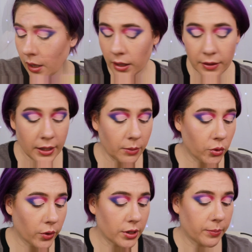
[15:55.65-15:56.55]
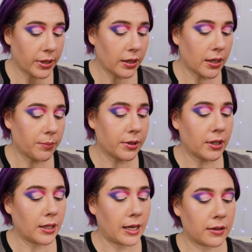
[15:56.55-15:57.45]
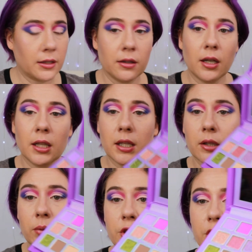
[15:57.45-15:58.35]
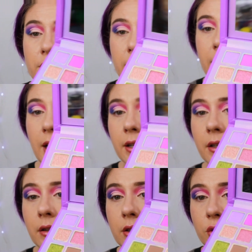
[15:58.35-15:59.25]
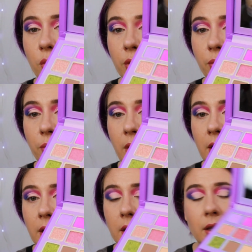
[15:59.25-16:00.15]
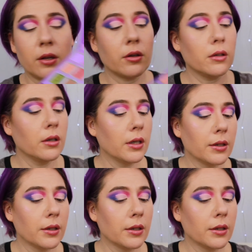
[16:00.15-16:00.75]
And then I'm going to pick up Galactic Gala, which is again this one right here.